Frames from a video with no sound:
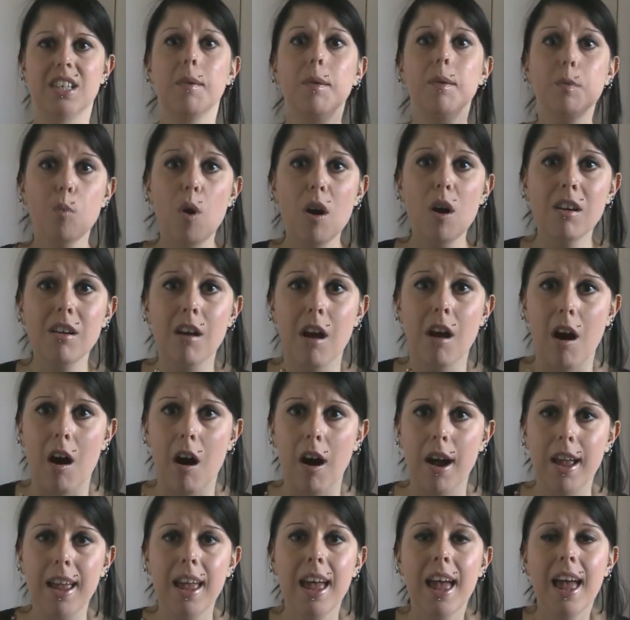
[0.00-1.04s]
I mean, one
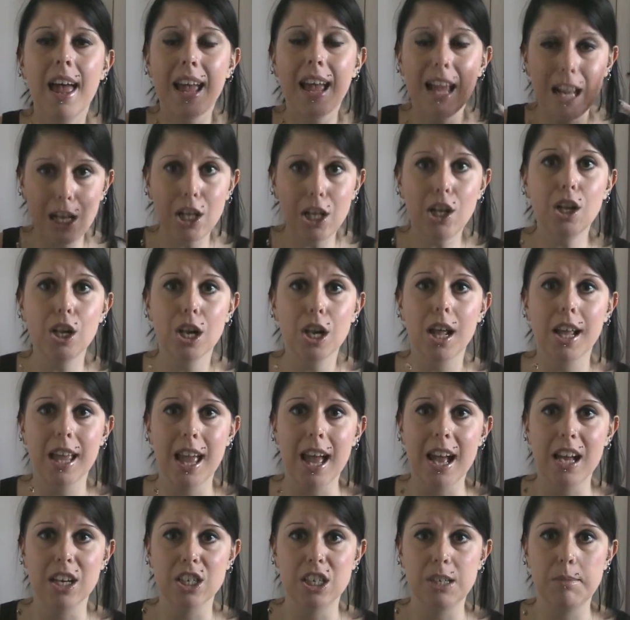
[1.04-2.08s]
guy, it looked like it
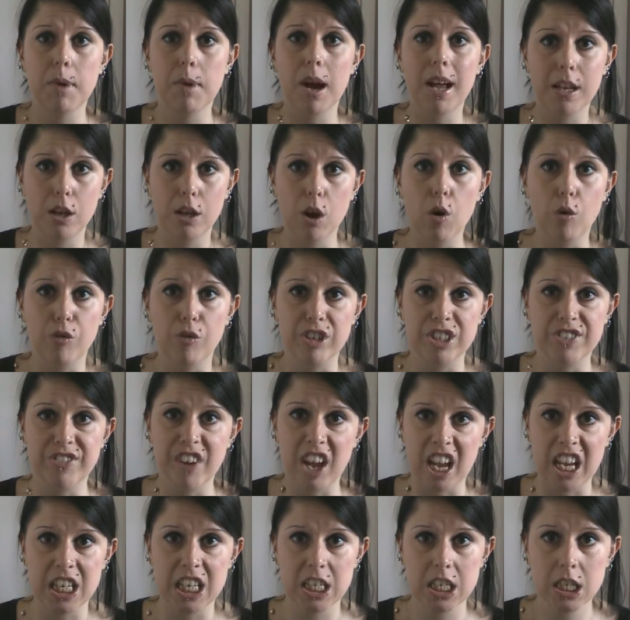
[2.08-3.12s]
actually might engulf his
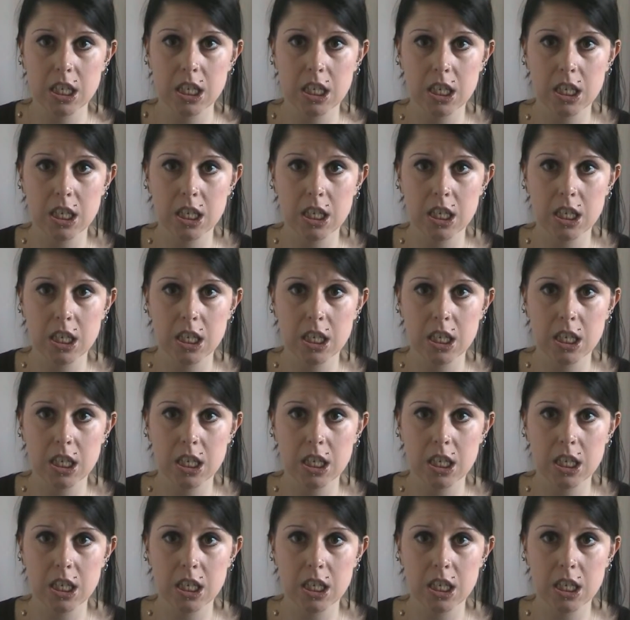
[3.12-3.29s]
face.